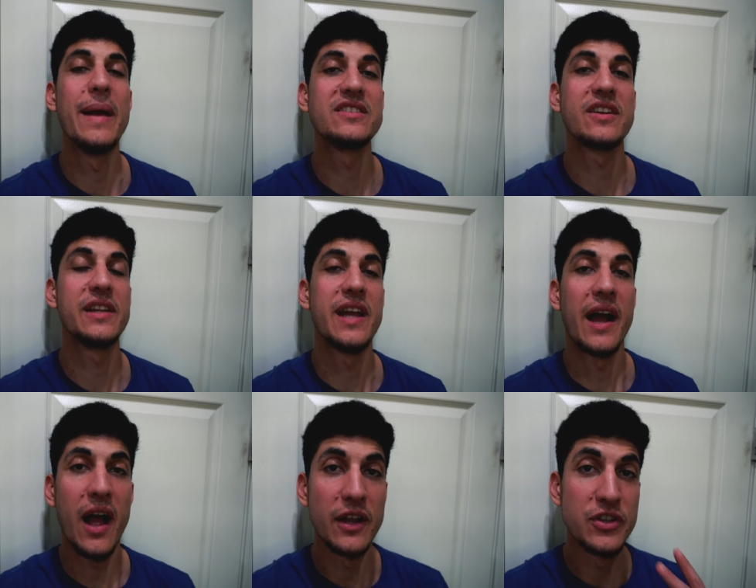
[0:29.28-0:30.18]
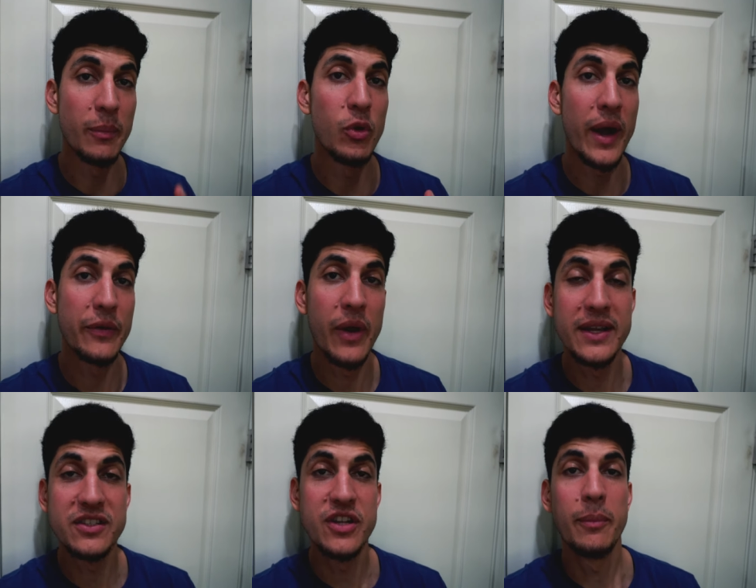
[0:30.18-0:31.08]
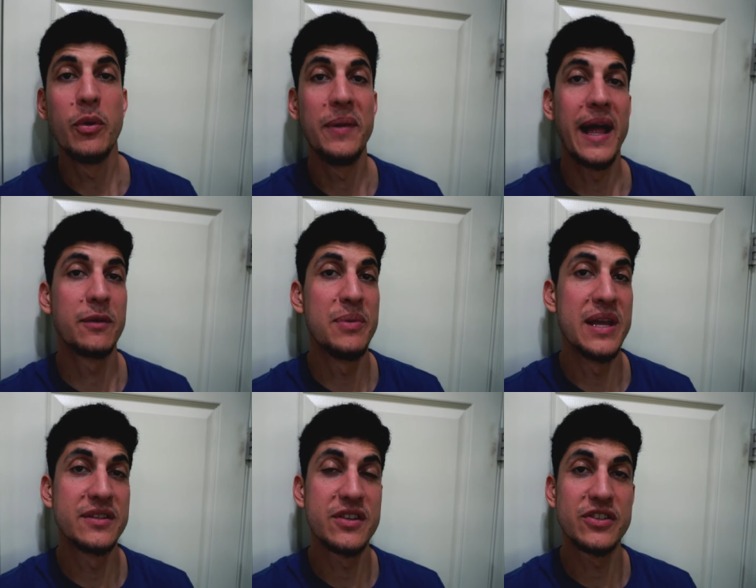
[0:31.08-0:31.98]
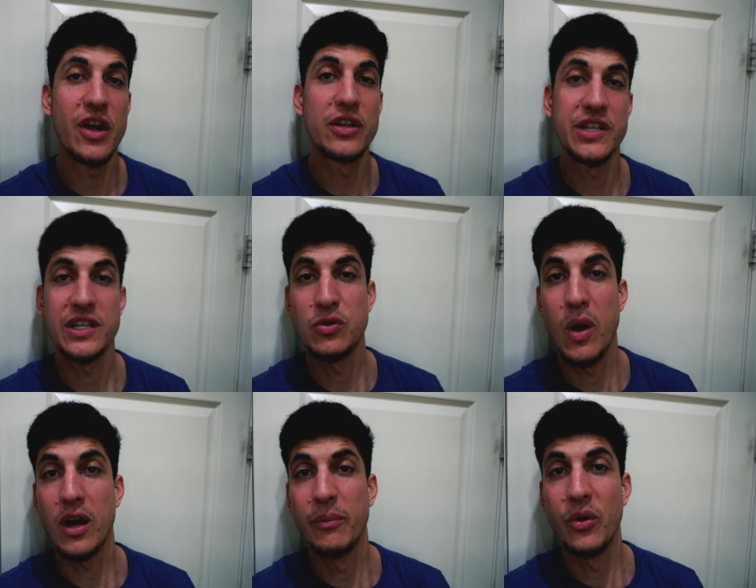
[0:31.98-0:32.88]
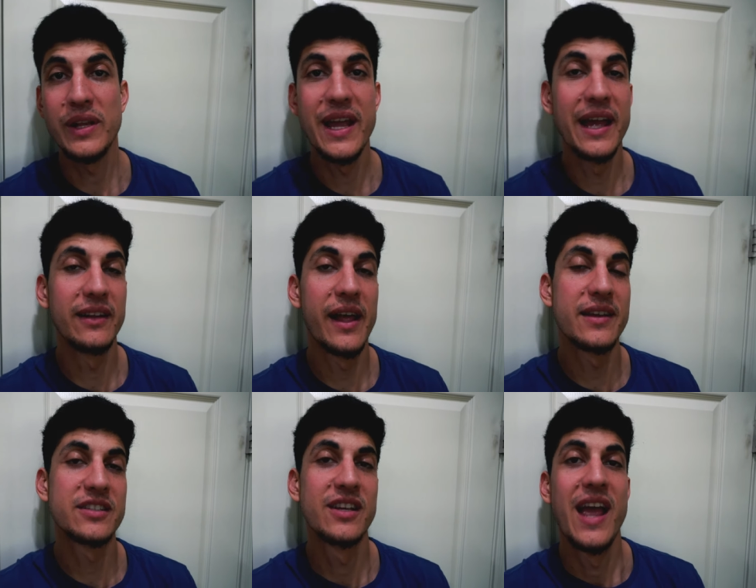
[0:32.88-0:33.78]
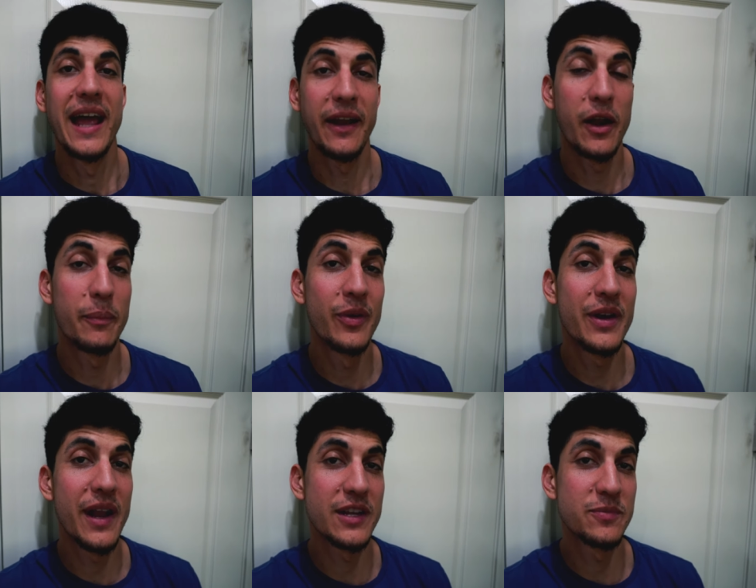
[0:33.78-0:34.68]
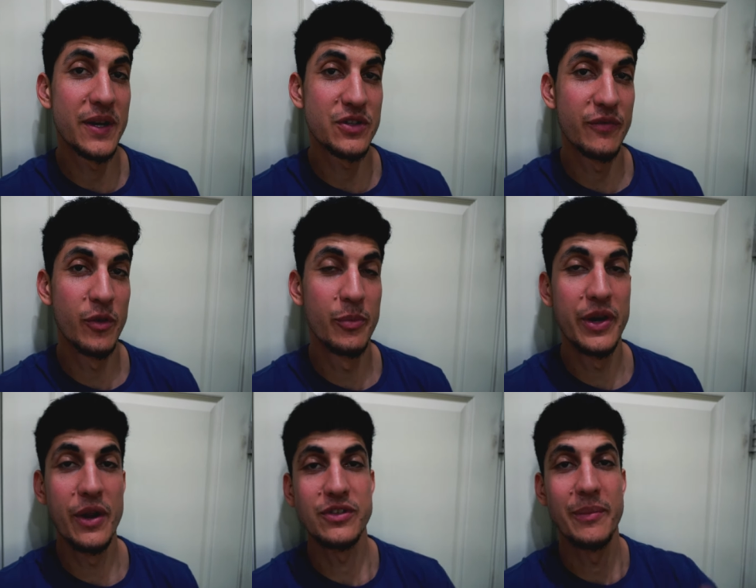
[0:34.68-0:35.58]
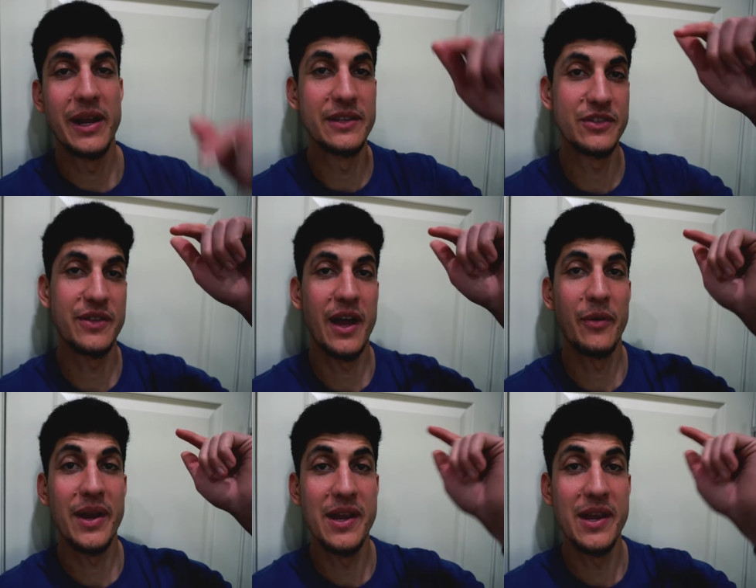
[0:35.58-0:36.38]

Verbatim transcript: basically, I got double white rice, double black beans, salsas, guacamole, and lettuce, and I got a pretty nice picture of the burrito, so I'm gonna insert that right